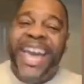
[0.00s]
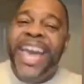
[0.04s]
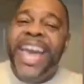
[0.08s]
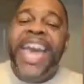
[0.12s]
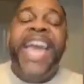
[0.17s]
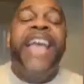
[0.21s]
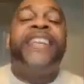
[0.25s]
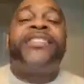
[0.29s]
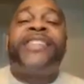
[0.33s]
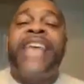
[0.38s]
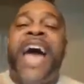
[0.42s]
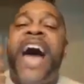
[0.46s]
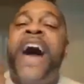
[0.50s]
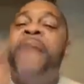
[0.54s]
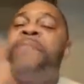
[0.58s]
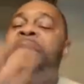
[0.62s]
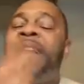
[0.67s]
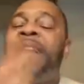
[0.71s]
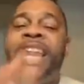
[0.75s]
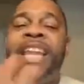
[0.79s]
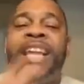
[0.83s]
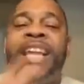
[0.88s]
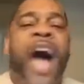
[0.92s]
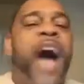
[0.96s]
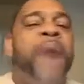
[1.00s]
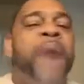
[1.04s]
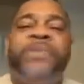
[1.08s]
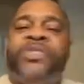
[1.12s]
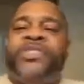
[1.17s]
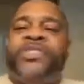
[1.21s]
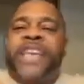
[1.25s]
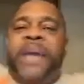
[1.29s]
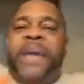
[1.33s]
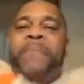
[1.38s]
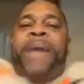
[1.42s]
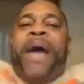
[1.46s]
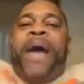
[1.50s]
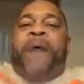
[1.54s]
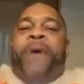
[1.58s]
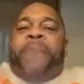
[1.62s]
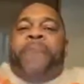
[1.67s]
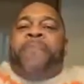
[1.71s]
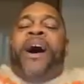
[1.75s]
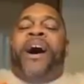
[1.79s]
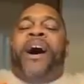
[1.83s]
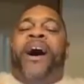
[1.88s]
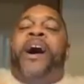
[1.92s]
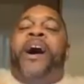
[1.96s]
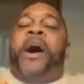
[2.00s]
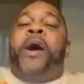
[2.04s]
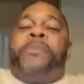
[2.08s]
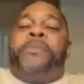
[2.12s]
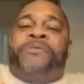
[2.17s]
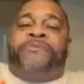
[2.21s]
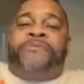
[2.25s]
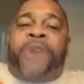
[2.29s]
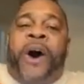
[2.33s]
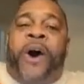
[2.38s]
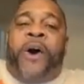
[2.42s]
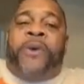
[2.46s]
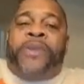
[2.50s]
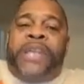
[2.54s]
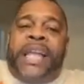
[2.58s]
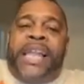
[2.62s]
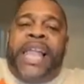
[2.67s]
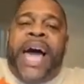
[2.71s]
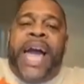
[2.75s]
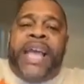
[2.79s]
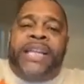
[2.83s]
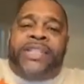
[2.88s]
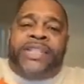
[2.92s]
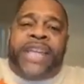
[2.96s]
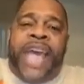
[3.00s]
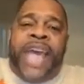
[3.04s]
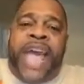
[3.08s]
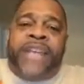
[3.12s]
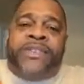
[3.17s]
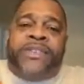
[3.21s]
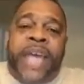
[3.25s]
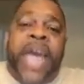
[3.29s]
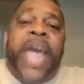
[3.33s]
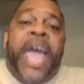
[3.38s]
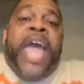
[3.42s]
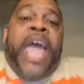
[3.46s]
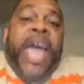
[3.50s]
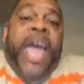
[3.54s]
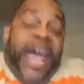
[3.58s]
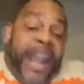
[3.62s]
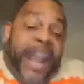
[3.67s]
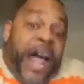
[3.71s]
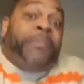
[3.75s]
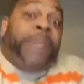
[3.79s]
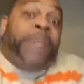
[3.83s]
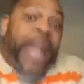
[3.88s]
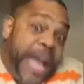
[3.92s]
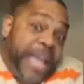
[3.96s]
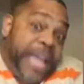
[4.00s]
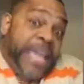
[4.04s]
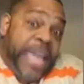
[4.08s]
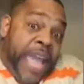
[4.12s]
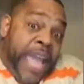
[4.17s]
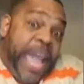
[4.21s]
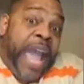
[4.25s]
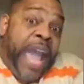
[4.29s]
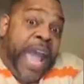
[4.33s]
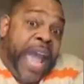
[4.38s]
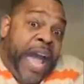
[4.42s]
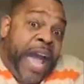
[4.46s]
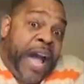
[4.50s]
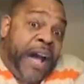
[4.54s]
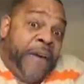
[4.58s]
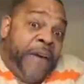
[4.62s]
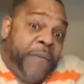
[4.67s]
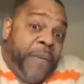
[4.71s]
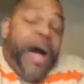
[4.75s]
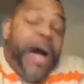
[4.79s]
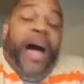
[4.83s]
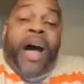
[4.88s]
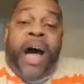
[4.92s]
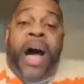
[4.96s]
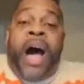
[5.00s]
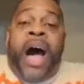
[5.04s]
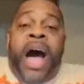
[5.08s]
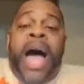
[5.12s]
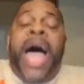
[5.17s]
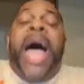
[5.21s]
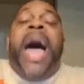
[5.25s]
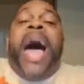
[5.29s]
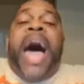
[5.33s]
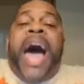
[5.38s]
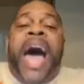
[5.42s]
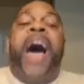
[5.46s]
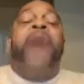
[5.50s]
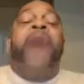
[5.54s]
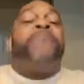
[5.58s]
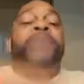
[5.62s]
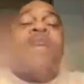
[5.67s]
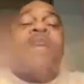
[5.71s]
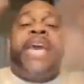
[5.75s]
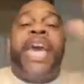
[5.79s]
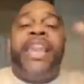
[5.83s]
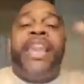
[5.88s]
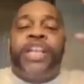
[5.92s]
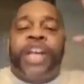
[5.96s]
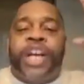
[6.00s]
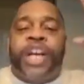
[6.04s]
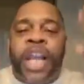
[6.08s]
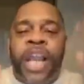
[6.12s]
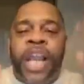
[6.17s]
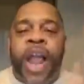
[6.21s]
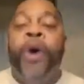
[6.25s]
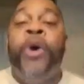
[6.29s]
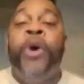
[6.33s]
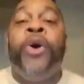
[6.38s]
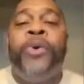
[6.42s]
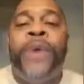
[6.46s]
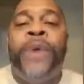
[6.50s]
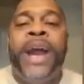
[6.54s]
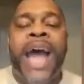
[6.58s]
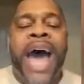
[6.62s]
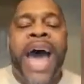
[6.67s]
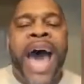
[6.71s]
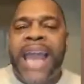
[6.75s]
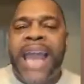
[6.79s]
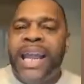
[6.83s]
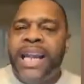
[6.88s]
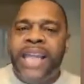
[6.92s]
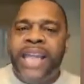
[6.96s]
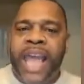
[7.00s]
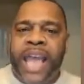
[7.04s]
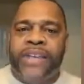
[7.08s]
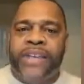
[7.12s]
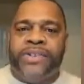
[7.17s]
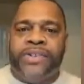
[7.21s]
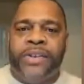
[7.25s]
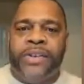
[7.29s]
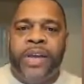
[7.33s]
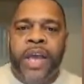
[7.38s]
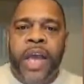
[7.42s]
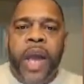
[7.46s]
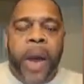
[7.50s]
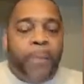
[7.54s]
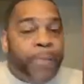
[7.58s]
He said, I'm getting, I'm sitting there with my arms folded like this. And I'm like, yeah, uh-huh. I'm getting glory out of this.